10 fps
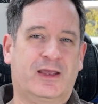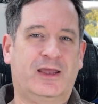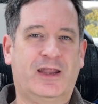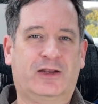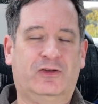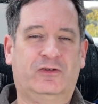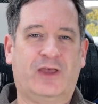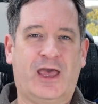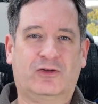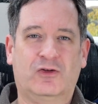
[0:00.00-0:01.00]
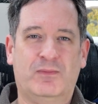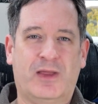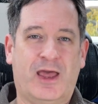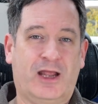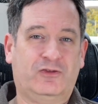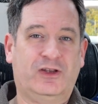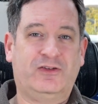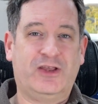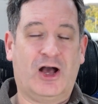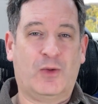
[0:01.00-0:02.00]
connectors and actually
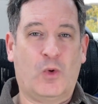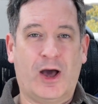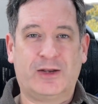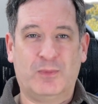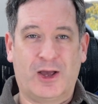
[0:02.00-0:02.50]
DIY'd